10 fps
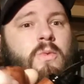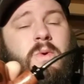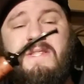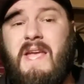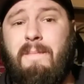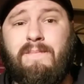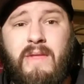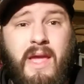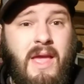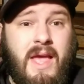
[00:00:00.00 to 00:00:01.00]
Once again,
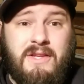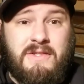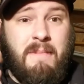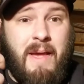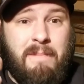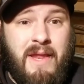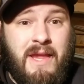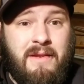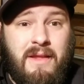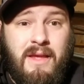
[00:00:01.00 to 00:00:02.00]
just my
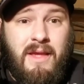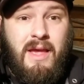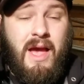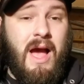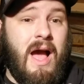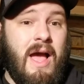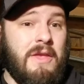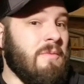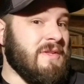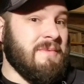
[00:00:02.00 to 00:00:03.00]
opinion.
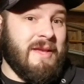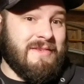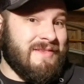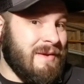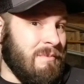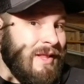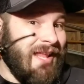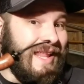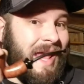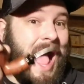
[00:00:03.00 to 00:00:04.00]
You want somebody else's
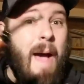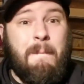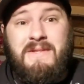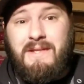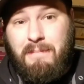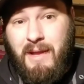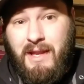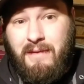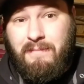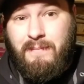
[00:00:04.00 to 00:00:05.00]
completely opposite
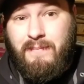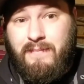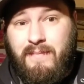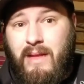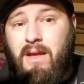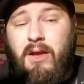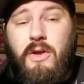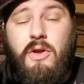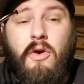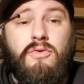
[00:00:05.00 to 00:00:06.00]
opinion?
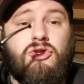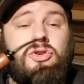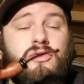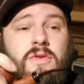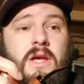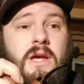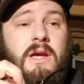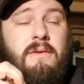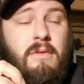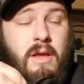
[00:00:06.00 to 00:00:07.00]
Go to
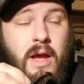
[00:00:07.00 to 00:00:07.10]
the